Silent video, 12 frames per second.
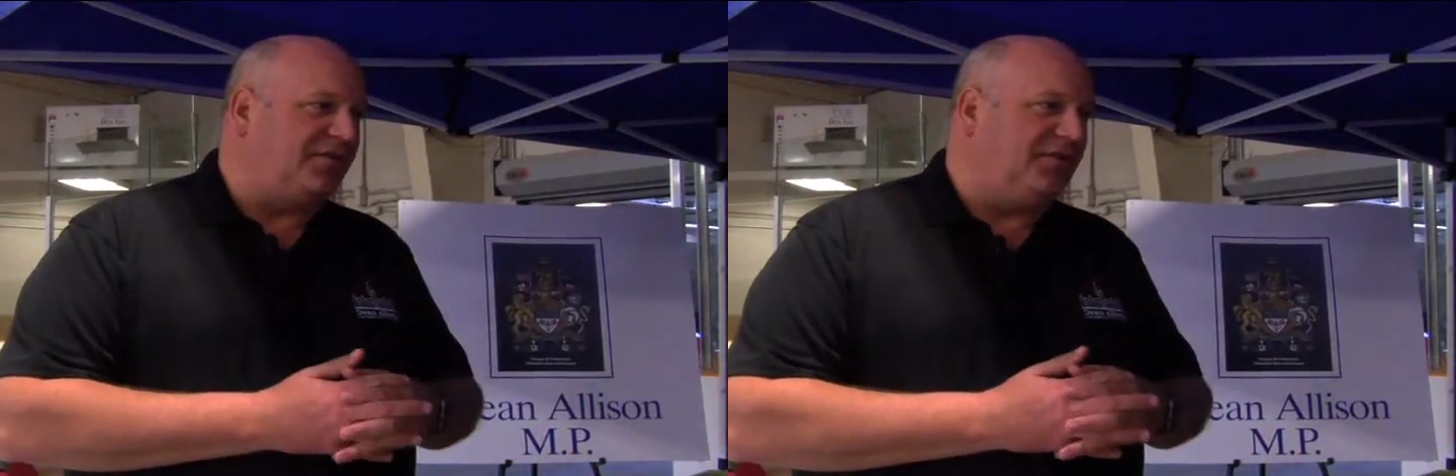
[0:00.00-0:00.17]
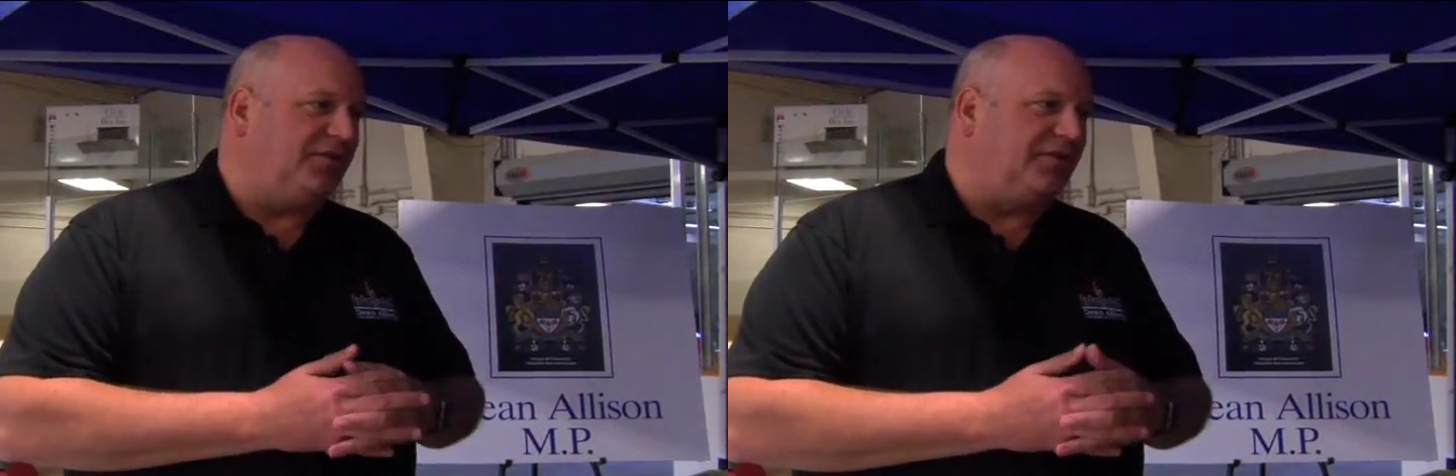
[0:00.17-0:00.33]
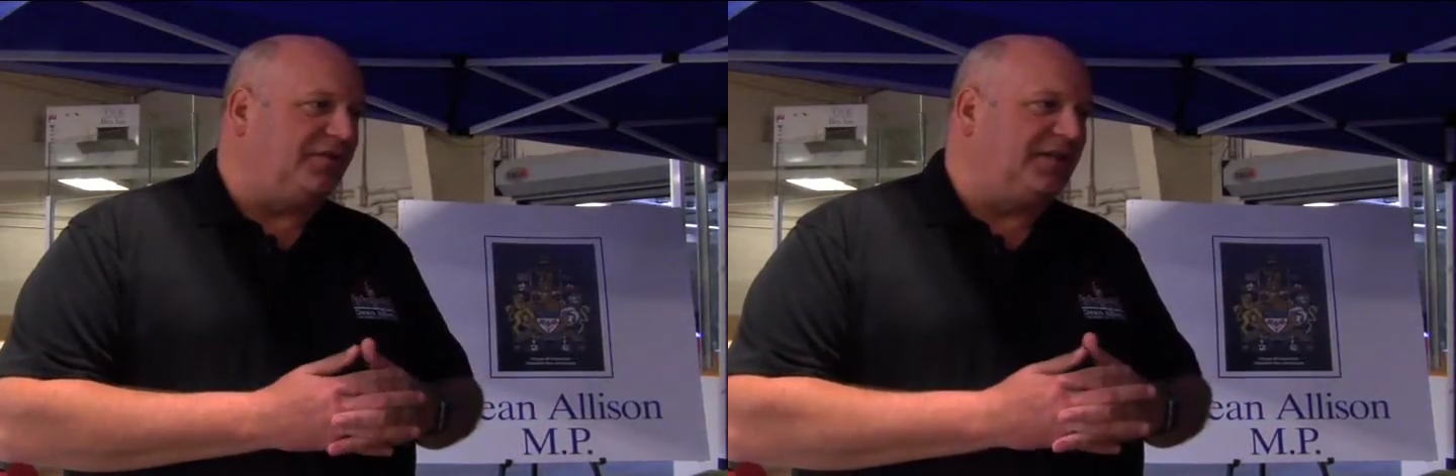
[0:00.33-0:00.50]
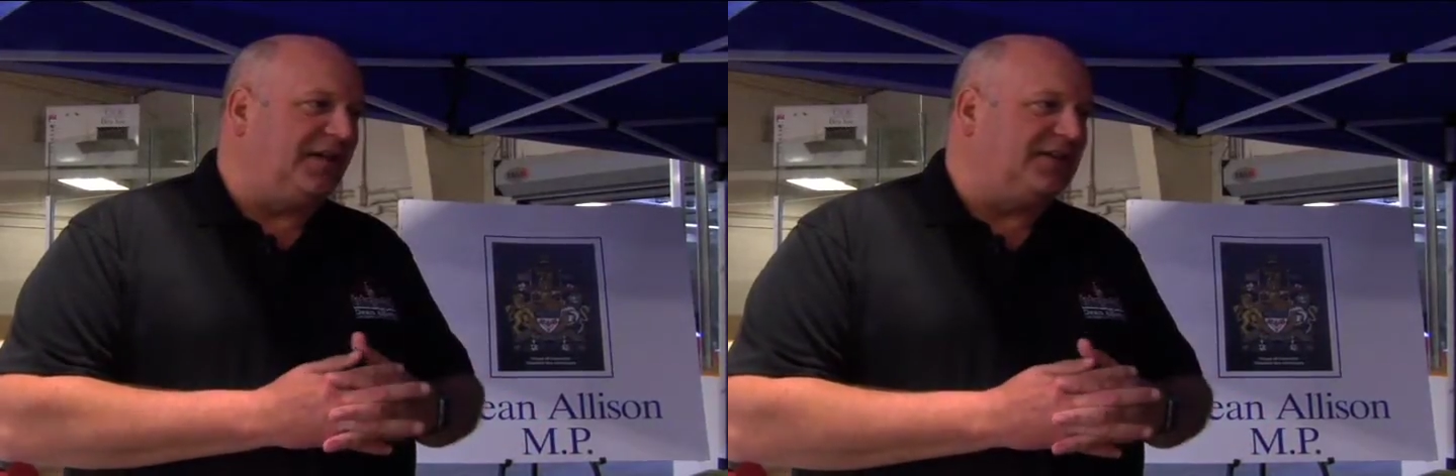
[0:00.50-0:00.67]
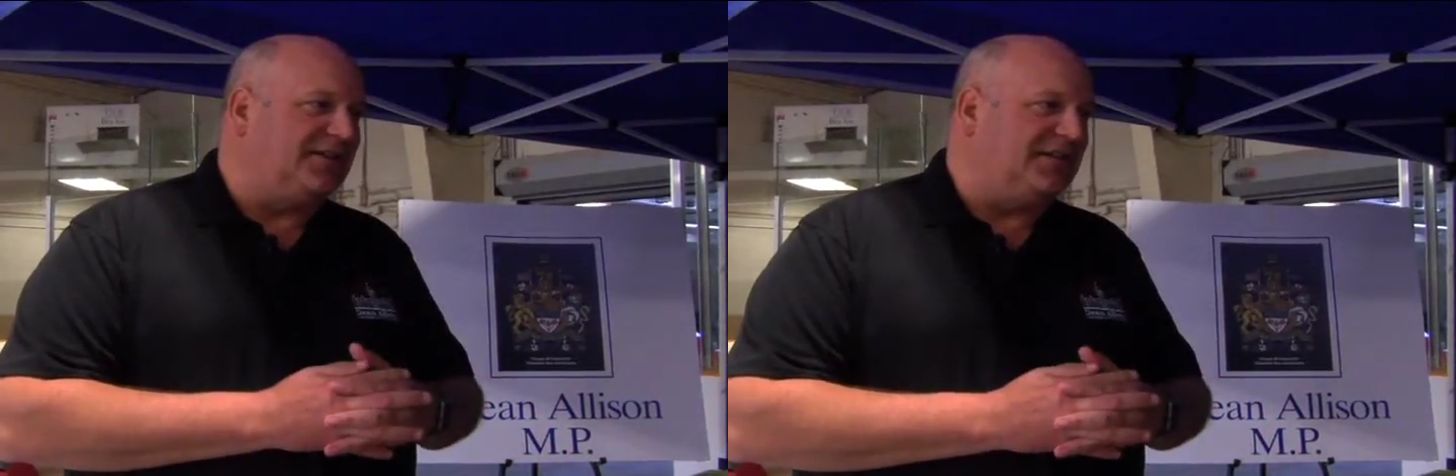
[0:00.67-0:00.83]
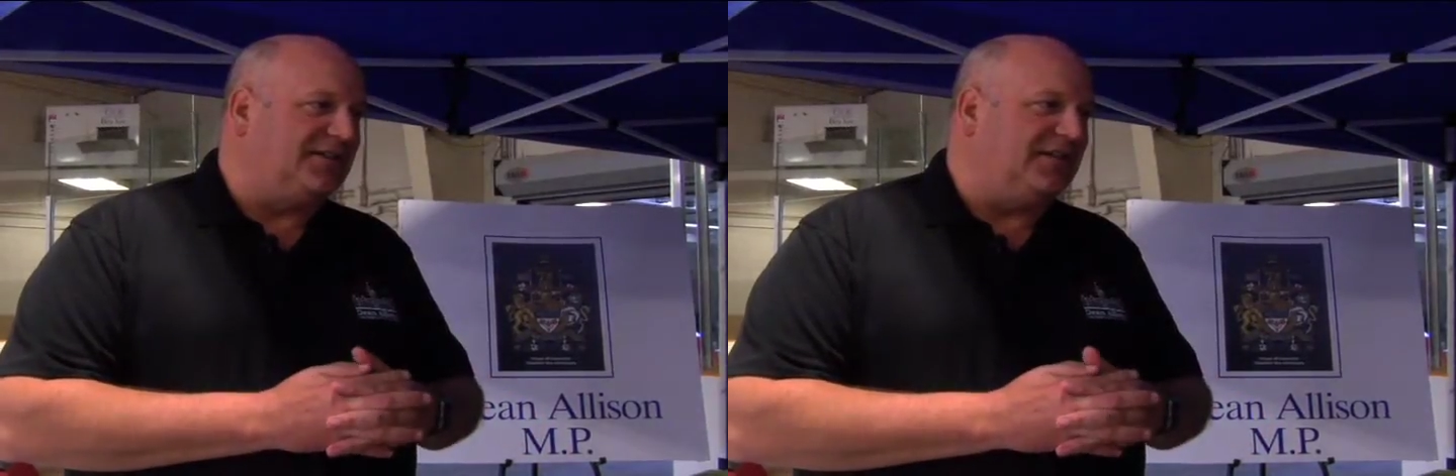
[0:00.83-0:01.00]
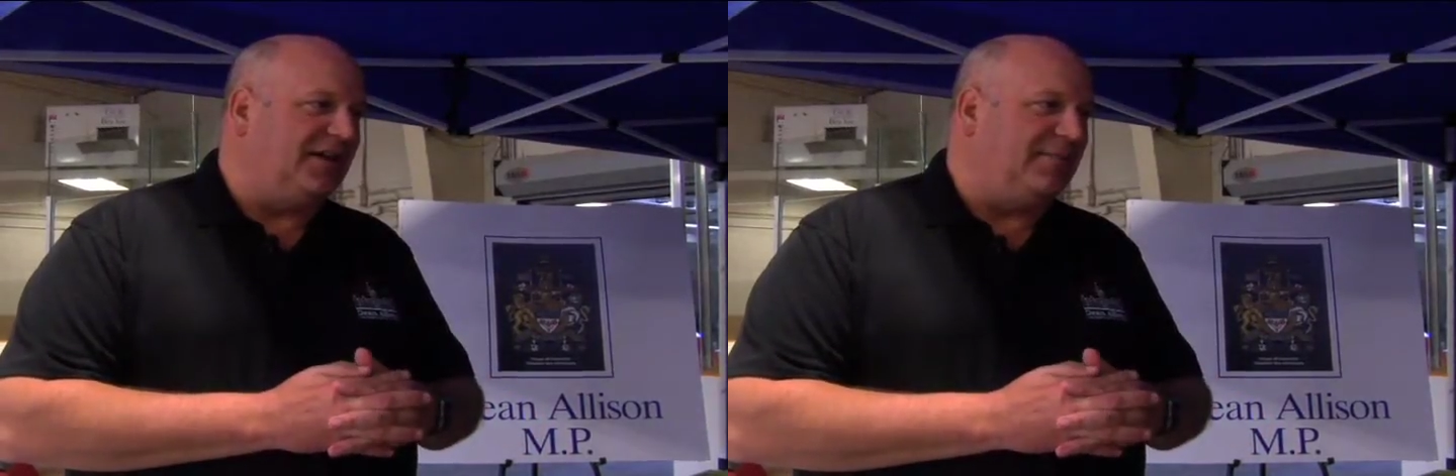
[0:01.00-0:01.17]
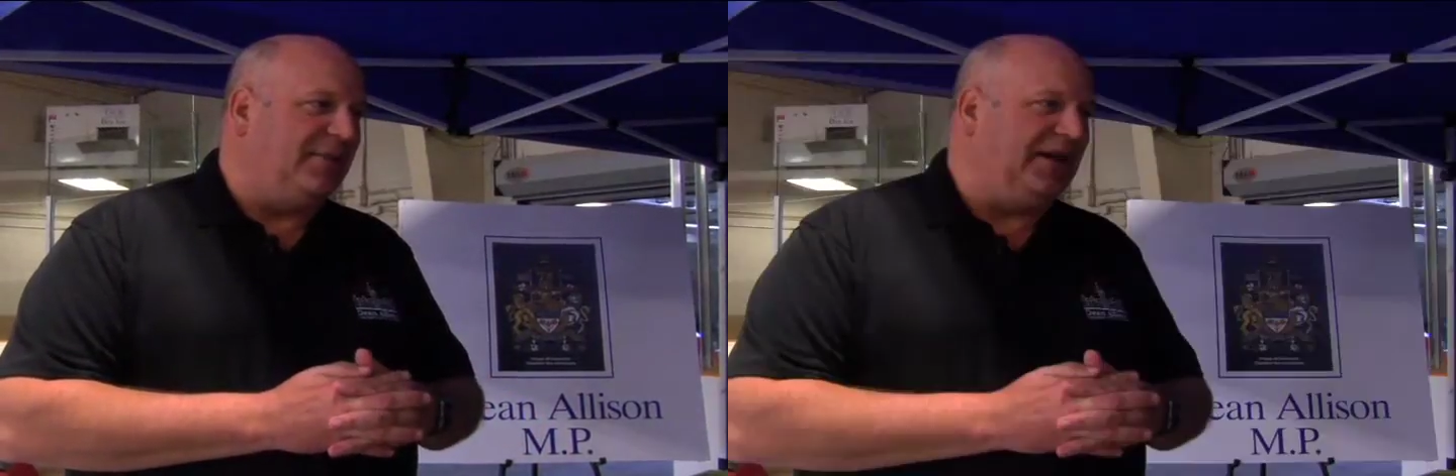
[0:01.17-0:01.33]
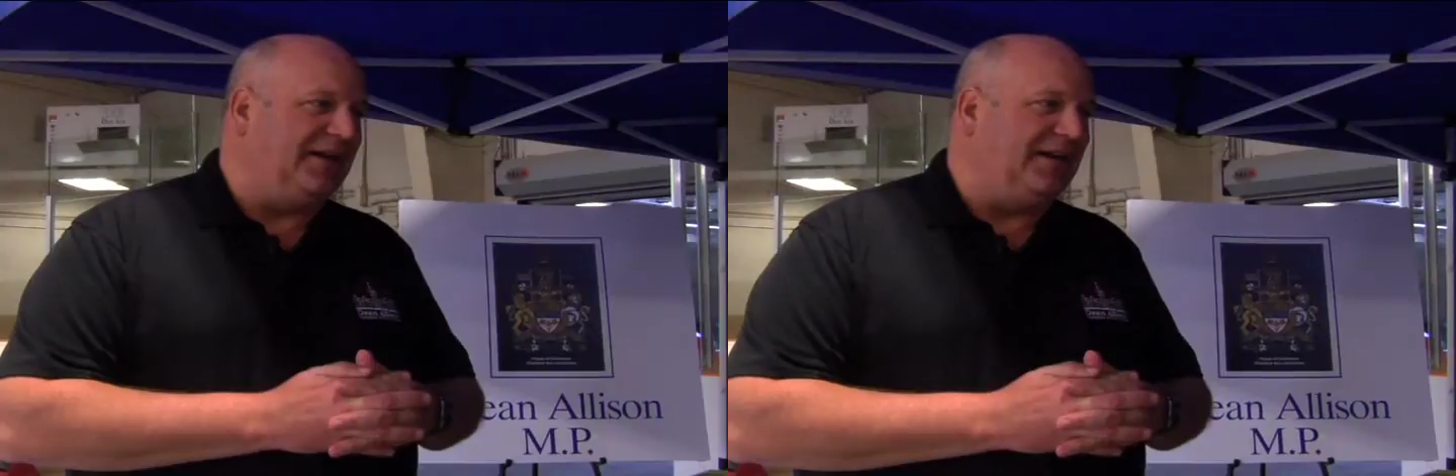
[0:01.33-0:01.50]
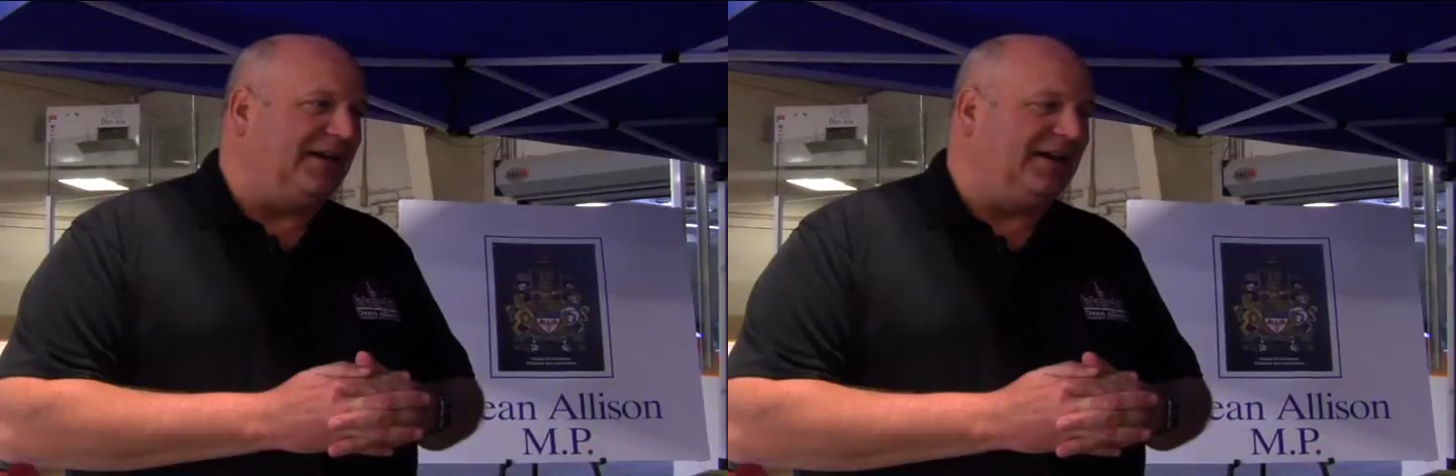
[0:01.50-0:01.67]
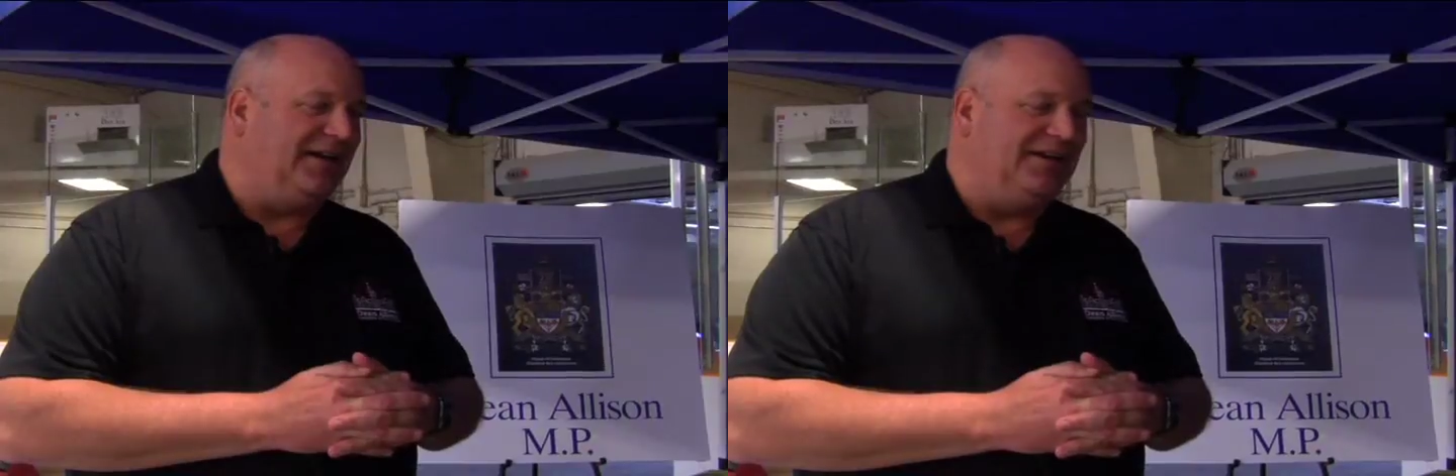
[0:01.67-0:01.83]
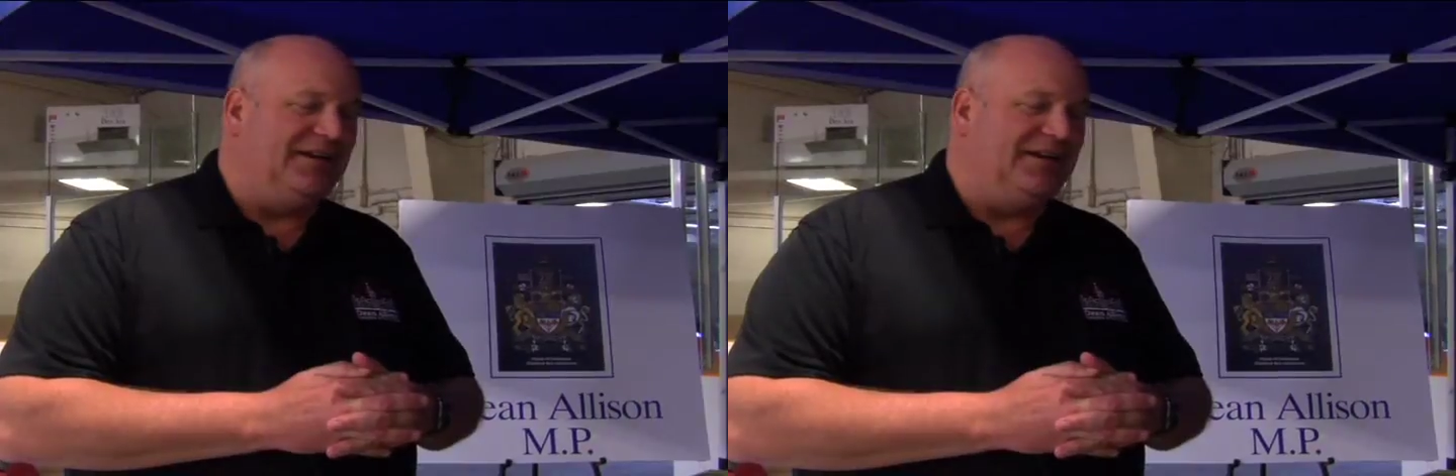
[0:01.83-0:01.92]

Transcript: few of the things that uh, make uh,